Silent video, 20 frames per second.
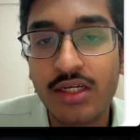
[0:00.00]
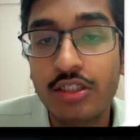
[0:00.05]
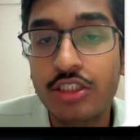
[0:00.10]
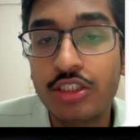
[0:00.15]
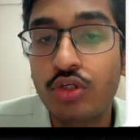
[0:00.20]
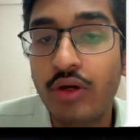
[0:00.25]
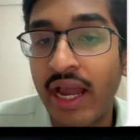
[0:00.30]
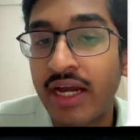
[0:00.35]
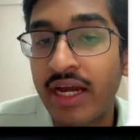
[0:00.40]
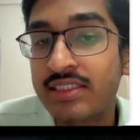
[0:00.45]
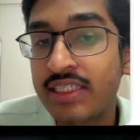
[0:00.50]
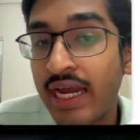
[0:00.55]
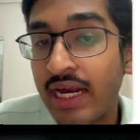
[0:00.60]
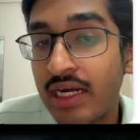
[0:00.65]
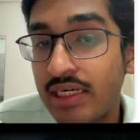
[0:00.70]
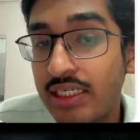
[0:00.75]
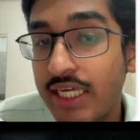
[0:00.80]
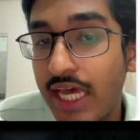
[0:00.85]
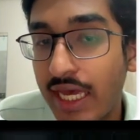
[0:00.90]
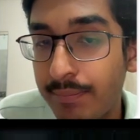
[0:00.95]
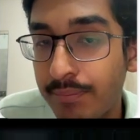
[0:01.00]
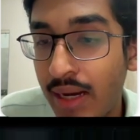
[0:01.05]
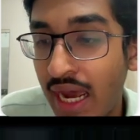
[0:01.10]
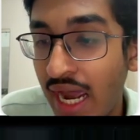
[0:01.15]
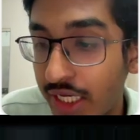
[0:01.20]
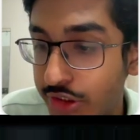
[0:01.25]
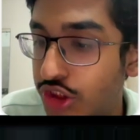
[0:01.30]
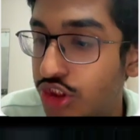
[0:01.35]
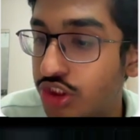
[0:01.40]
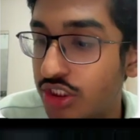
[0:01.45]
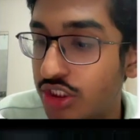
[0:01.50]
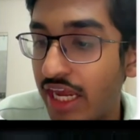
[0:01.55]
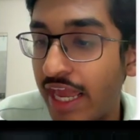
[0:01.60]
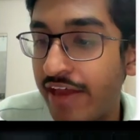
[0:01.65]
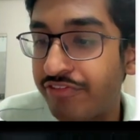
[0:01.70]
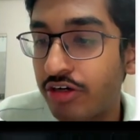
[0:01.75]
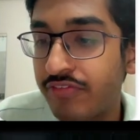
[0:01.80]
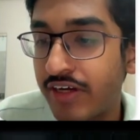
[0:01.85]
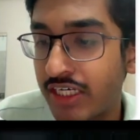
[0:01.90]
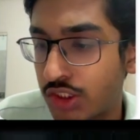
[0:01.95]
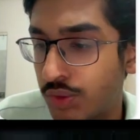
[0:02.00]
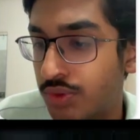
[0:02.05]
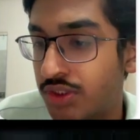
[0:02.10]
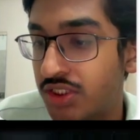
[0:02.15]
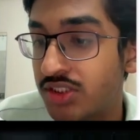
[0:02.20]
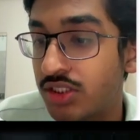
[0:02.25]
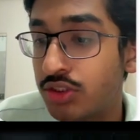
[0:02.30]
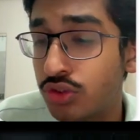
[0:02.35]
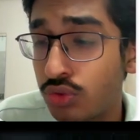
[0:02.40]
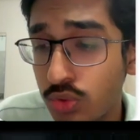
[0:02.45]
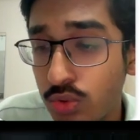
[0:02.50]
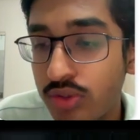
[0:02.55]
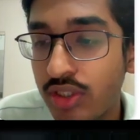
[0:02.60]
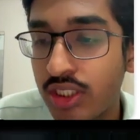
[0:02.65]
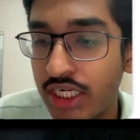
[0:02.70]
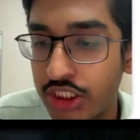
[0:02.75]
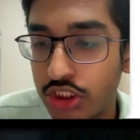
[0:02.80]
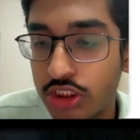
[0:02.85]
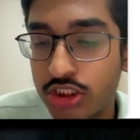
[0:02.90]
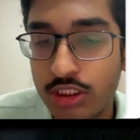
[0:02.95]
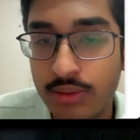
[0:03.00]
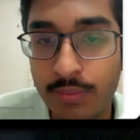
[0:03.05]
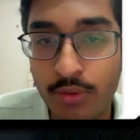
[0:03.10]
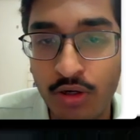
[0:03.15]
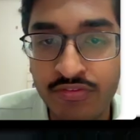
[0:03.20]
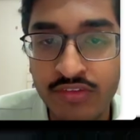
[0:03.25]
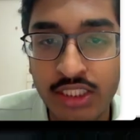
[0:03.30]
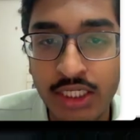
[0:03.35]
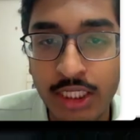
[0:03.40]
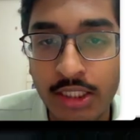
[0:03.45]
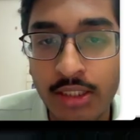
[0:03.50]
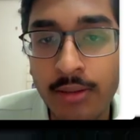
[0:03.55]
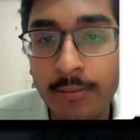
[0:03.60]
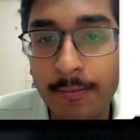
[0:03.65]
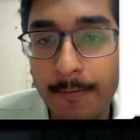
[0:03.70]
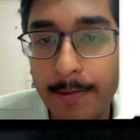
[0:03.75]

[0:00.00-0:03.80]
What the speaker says: to exactly match f of x, which is the true relationship of the data,